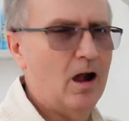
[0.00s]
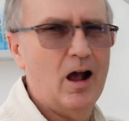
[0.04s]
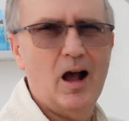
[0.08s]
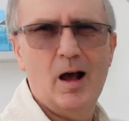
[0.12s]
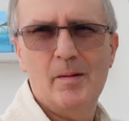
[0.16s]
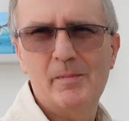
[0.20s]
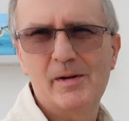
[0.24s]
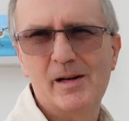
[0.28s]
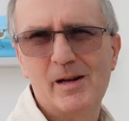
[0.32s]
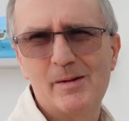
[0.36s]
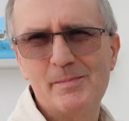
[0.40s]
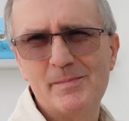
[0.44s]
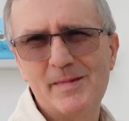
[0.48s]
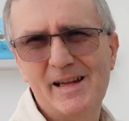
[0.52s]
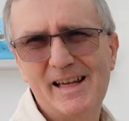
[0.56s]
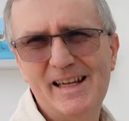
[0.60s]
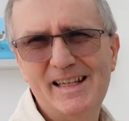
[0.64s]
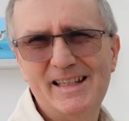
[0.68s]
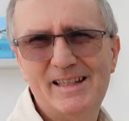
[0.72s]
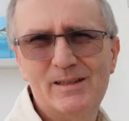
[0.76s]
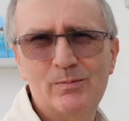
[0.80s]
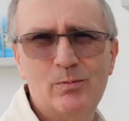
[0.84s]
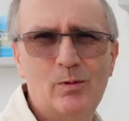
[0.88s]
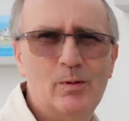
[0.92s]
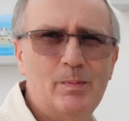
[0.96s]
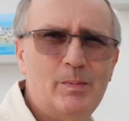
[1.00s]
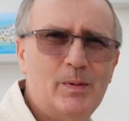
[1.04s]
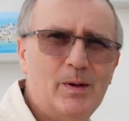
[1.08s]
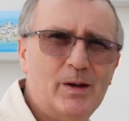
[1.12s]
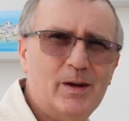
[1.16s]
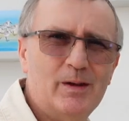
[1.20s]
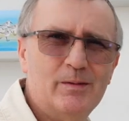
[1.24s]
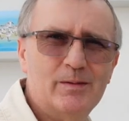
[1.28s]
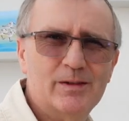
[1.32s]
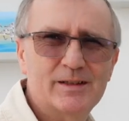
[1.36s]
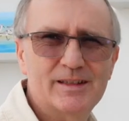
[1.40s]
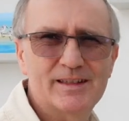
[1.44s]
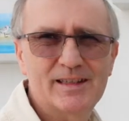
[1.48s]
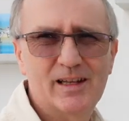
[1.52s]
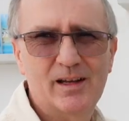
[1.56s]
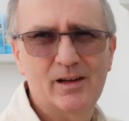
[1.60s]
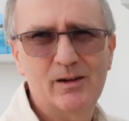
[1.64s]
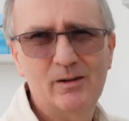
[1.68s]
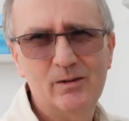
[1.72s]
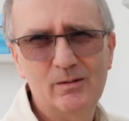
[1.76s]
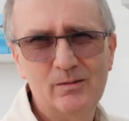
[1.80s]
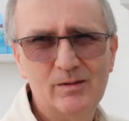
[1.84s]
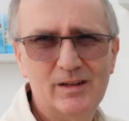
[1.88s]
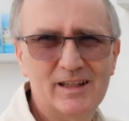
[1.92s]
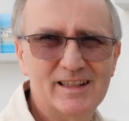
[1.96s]
I mean, I may swap over,
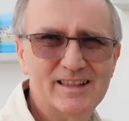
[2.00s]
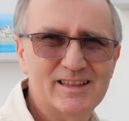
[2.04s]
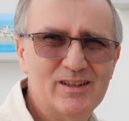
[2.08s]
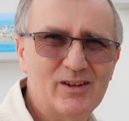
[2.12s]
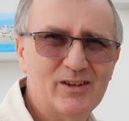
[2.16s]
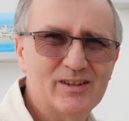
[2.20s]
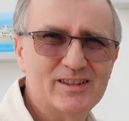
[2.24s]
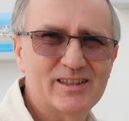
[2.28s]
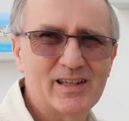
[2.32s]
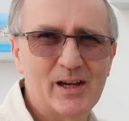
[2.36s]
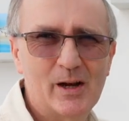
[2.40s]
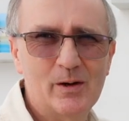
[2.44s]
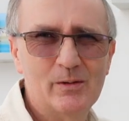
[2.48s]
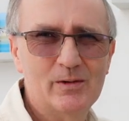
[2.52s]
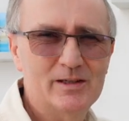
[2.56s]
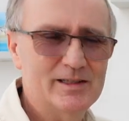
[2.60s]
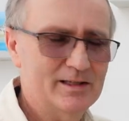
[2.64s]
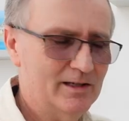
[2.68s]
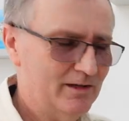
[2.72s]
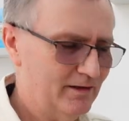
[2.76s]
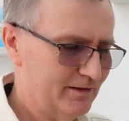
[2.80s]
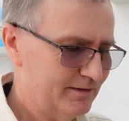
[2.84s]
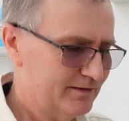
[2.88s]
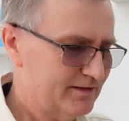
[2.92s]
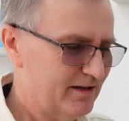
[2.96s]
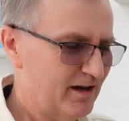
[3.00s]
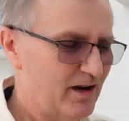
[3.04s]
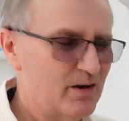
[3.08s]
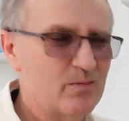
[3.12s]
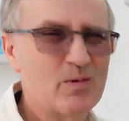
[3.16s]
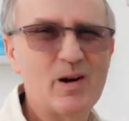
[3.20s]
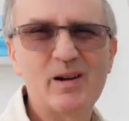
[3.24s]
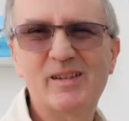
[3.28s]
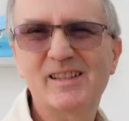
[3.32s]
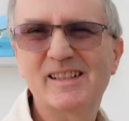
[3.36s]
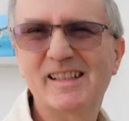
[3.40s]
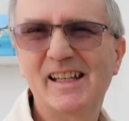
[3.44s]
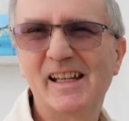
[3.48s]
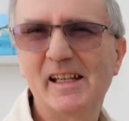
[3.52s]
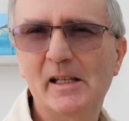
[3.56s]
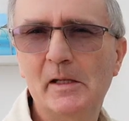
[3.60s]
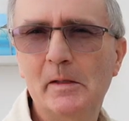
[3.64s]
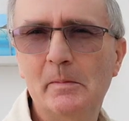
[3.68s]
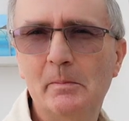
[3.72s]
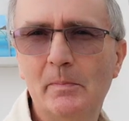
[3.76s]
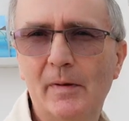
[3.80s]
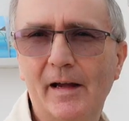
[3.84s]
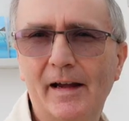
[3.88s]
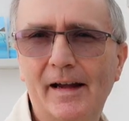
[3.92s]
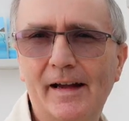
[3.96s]
so it's not a total disaster. I won't send
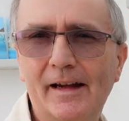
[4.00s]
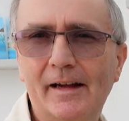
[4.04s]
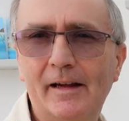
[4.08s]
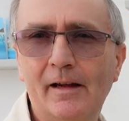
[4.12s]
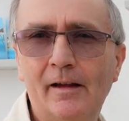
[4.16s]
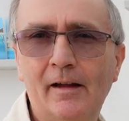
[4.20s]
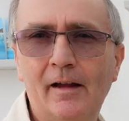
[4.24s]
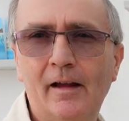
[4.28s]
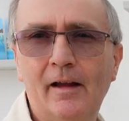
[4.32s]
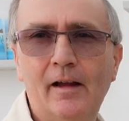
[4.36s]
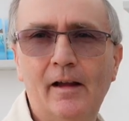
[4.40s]
it back.